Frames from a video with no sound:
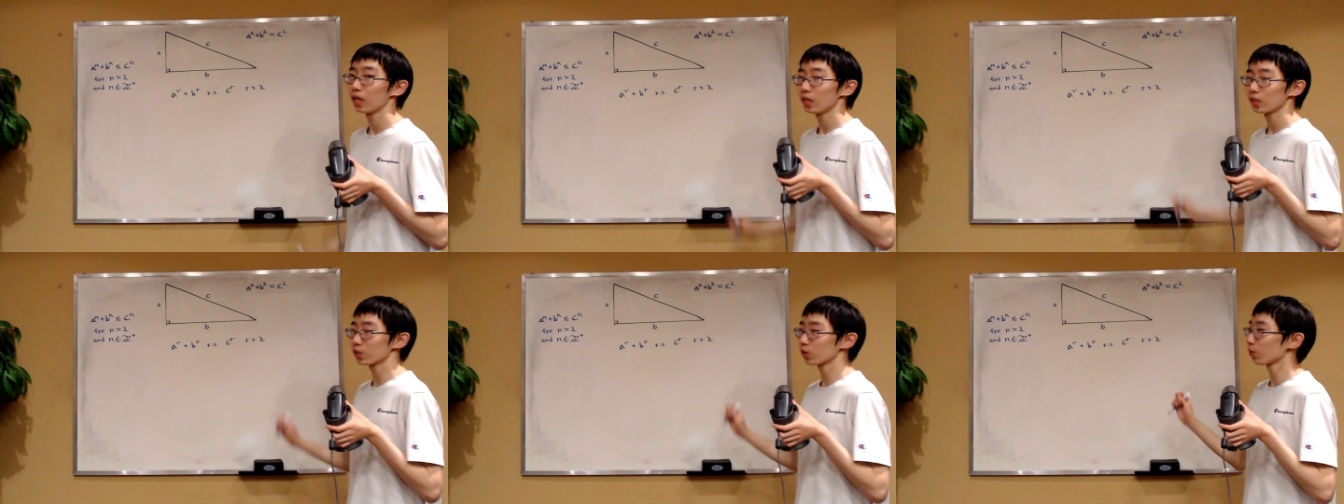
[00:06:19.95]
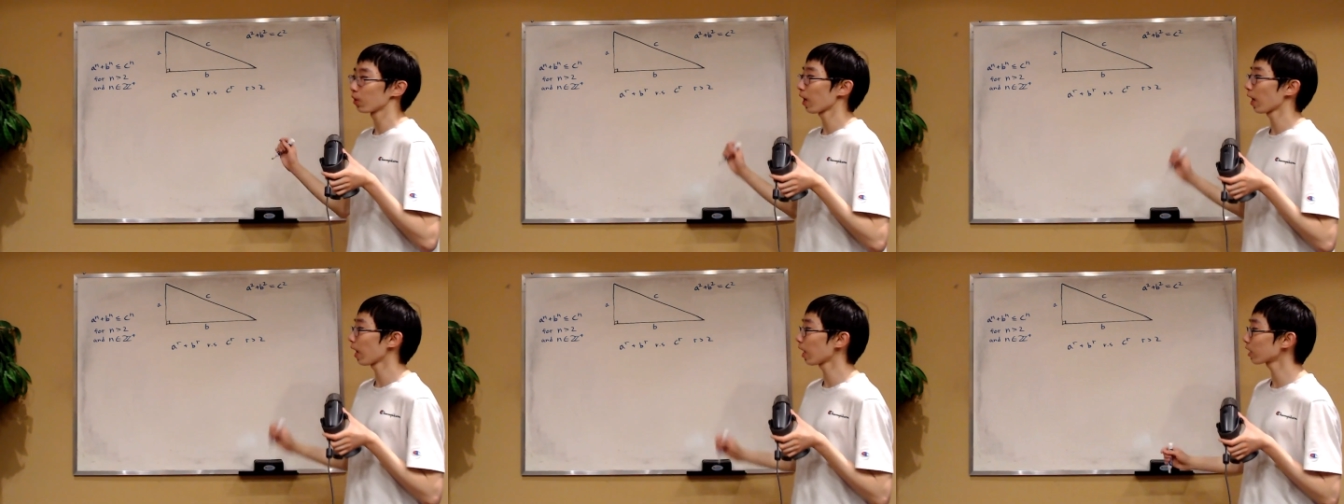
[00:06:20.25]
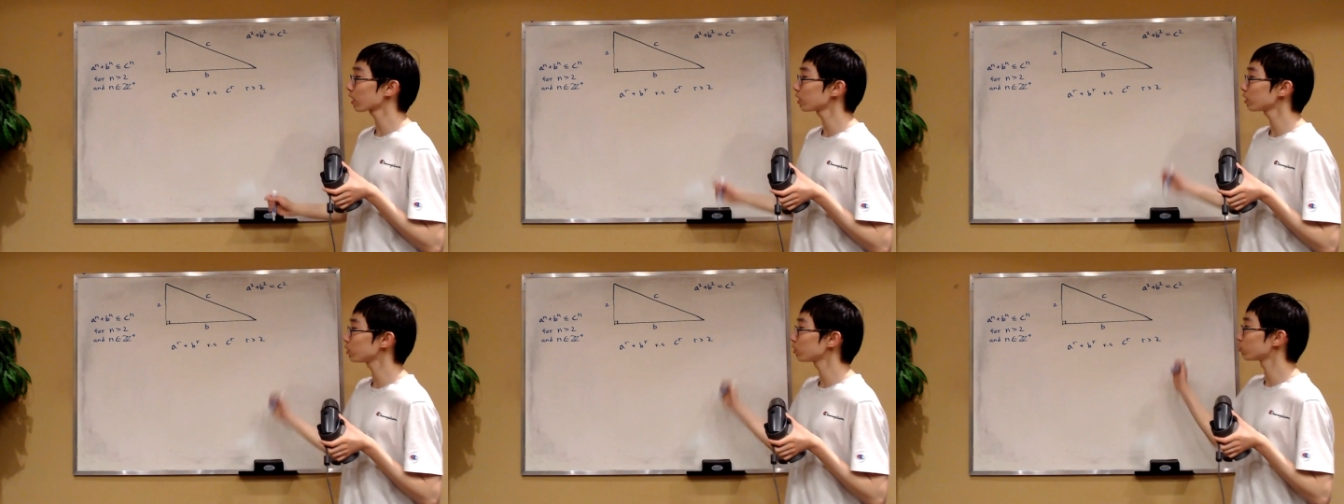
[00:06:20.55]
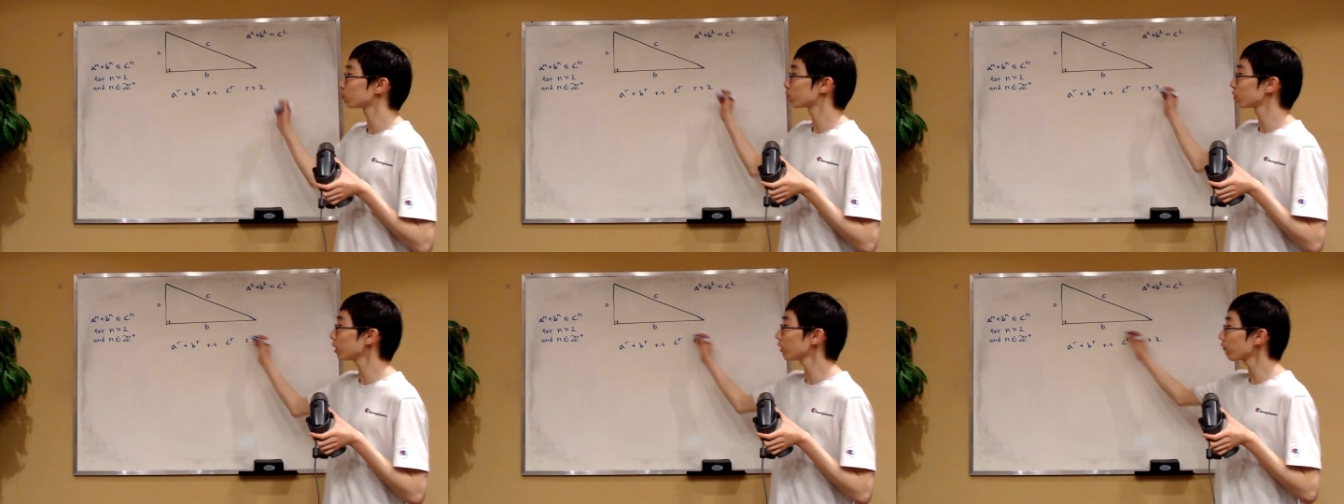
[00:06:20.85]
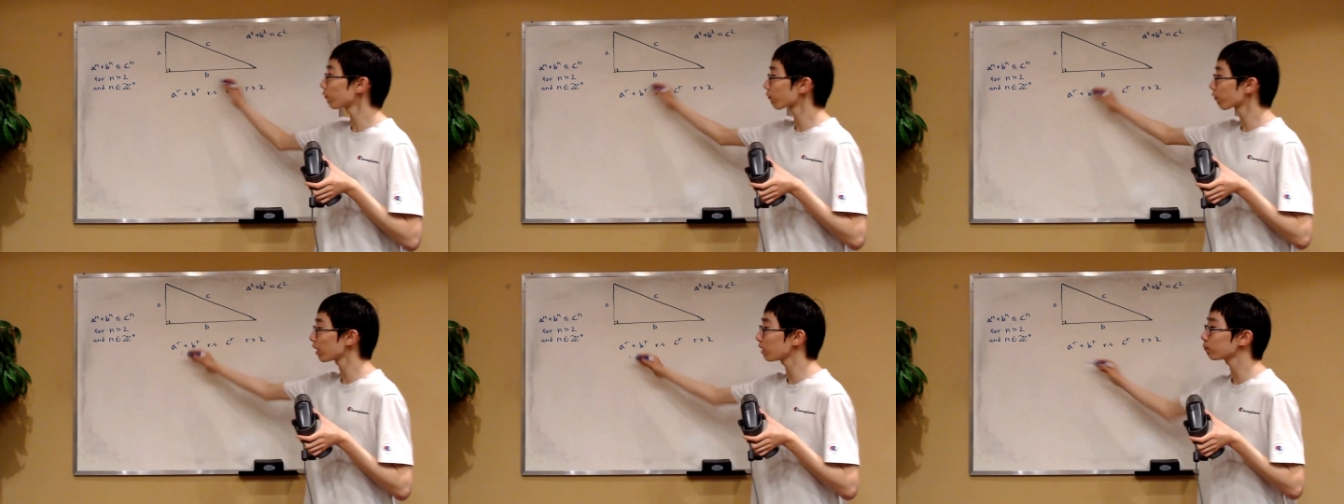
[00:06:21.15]
So how can you
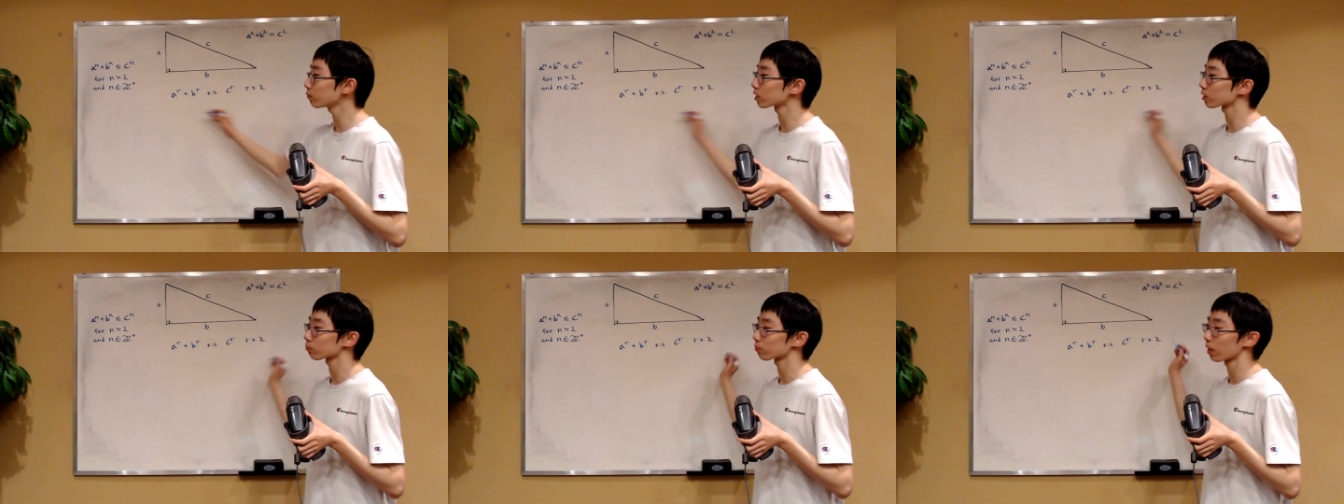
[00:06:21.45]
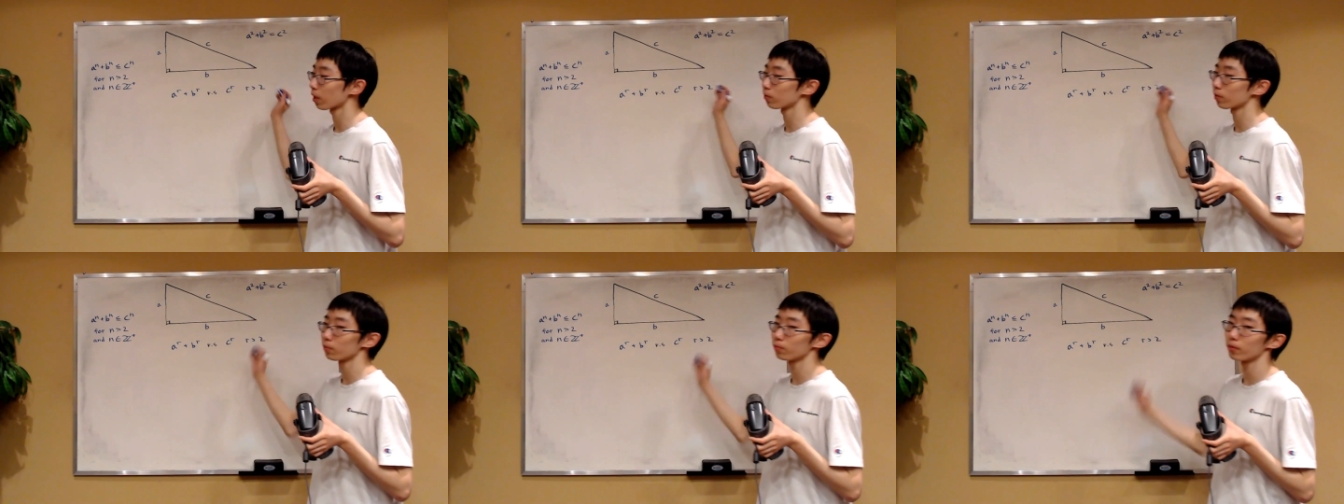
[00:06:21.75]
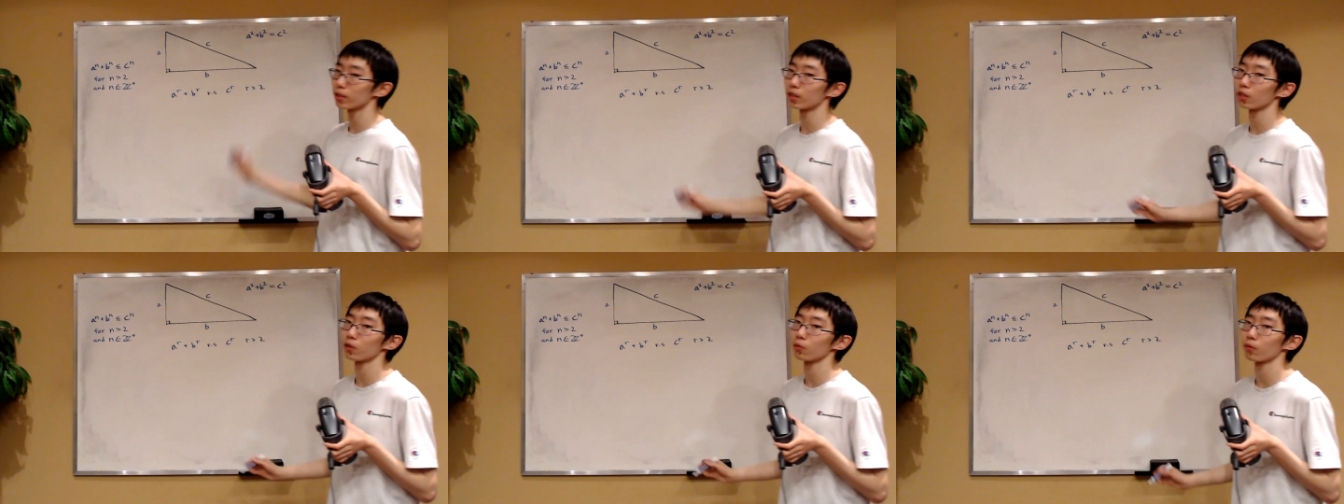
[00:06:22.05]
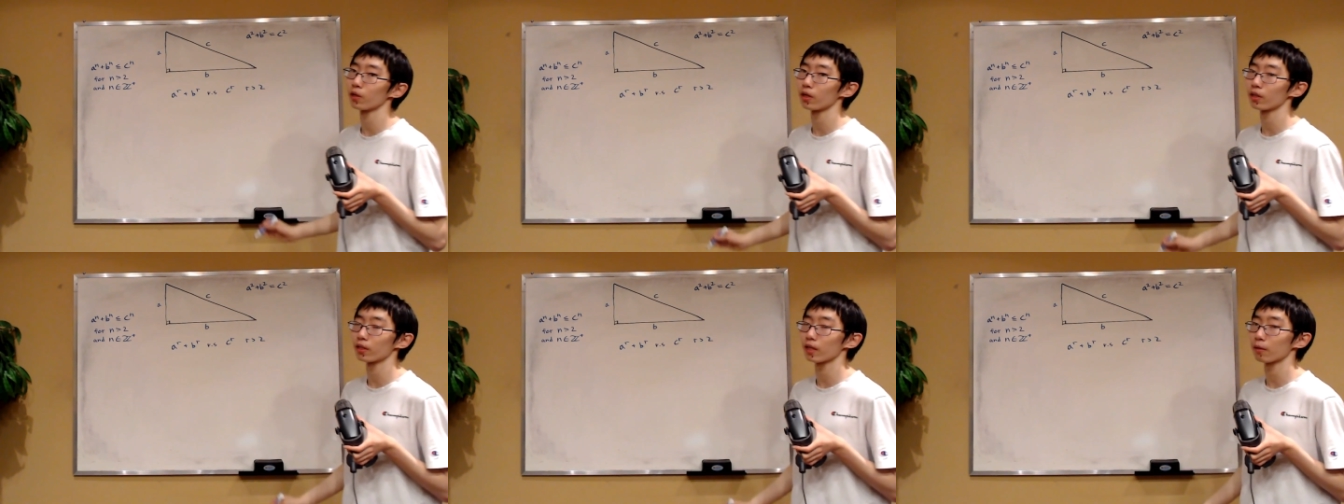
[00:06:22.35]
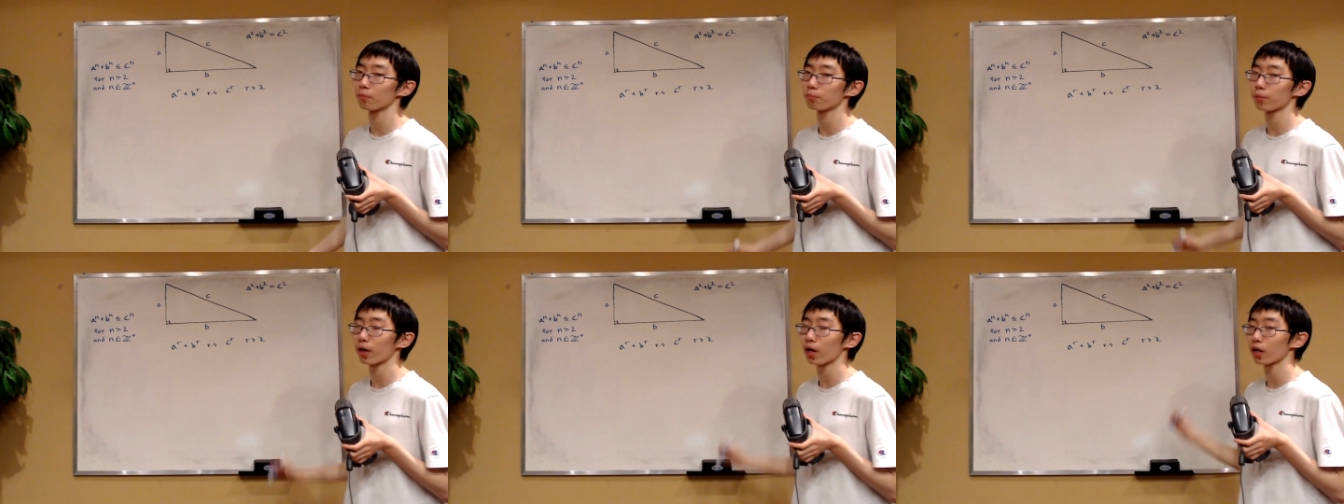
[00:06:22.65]
reframe this problem in a way
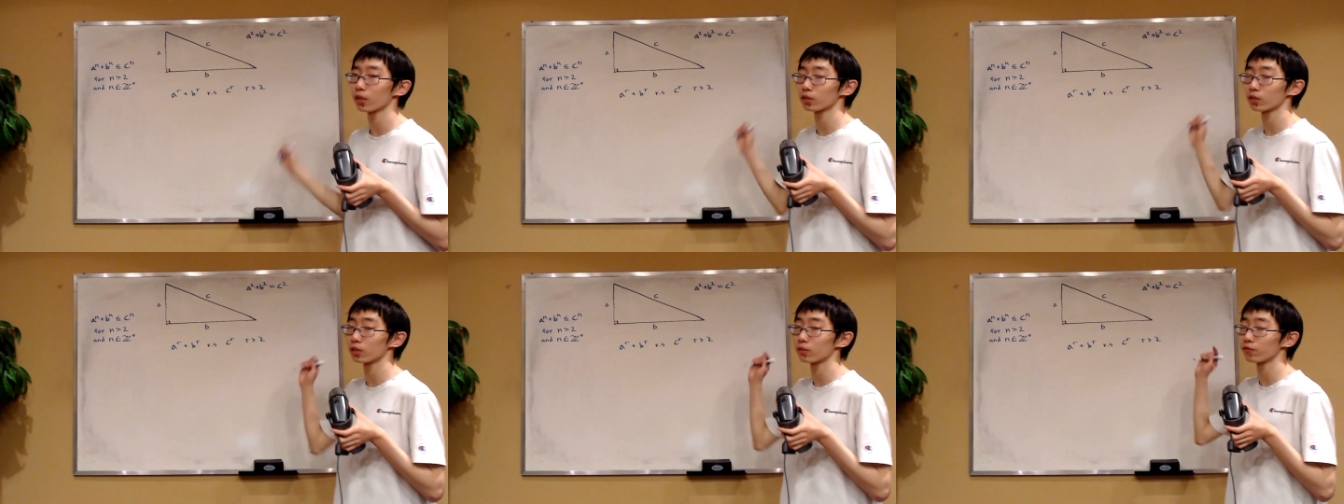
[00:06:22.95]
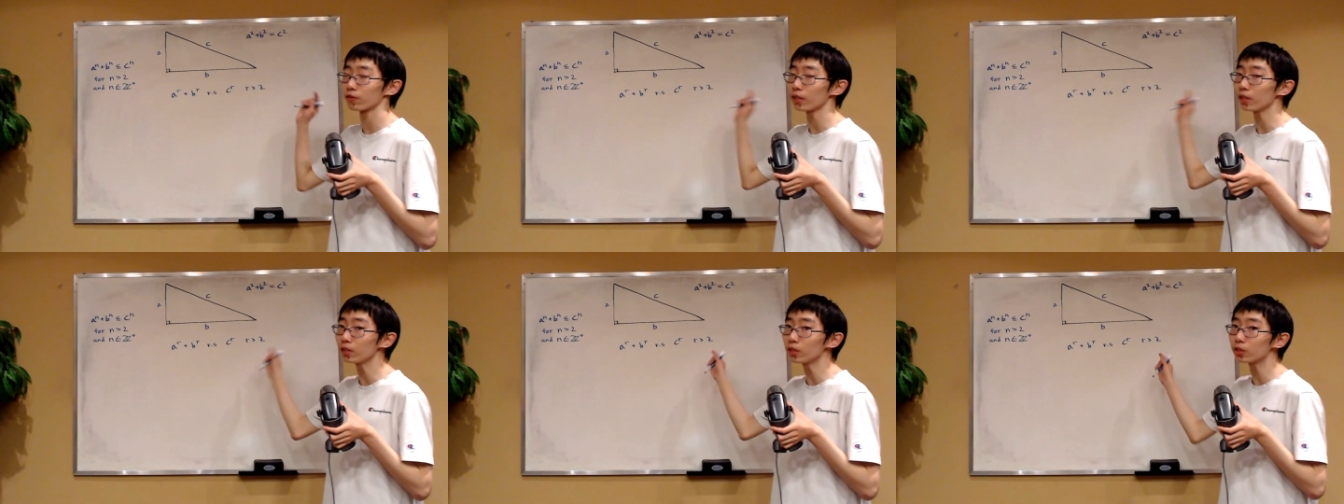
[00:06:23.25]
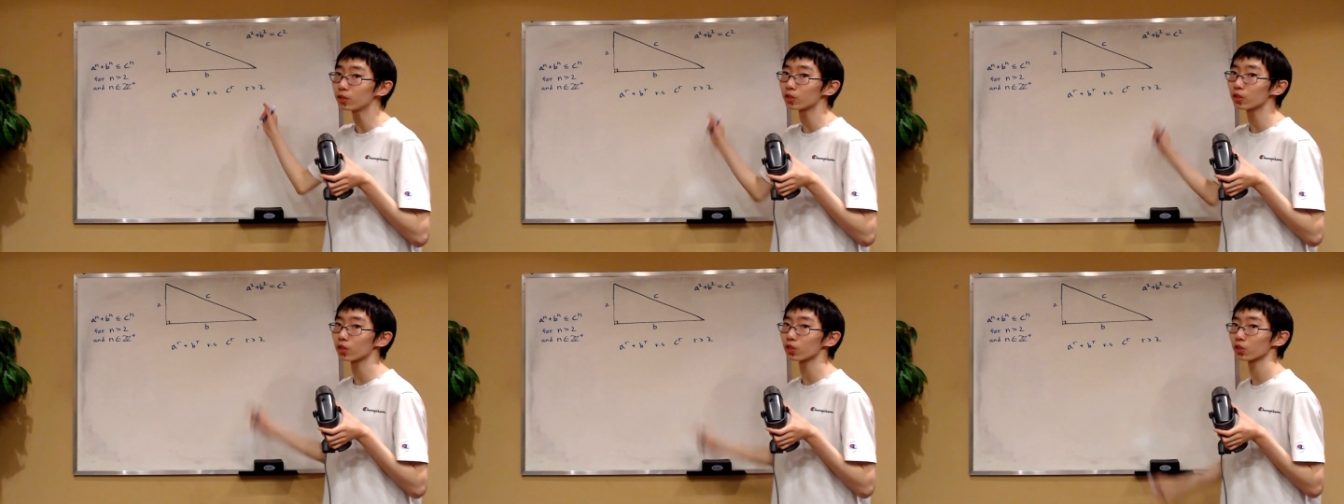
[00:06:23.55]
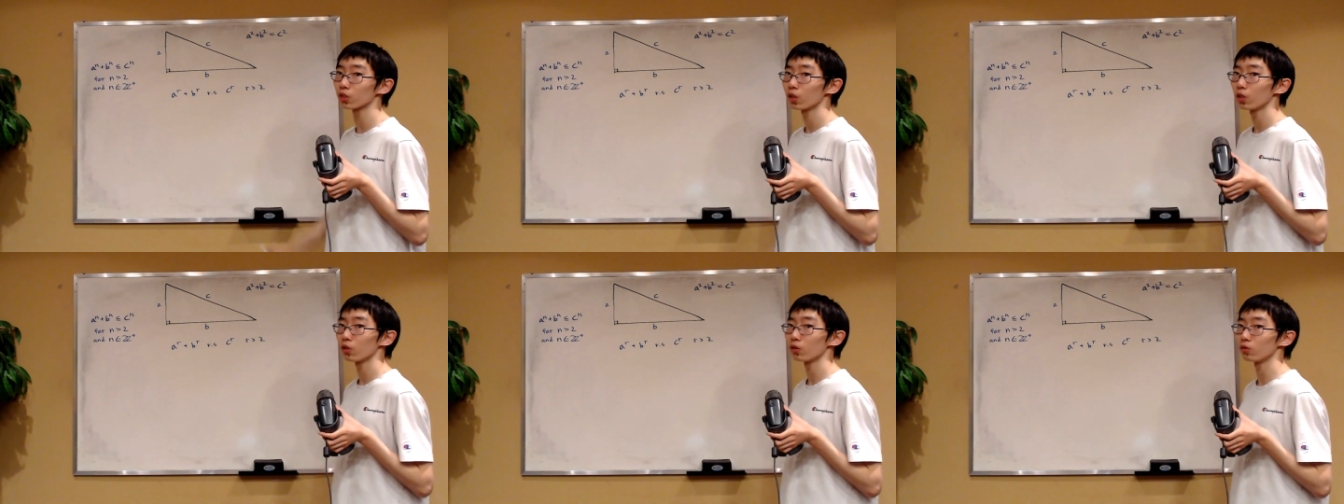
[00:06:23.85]
that positive integers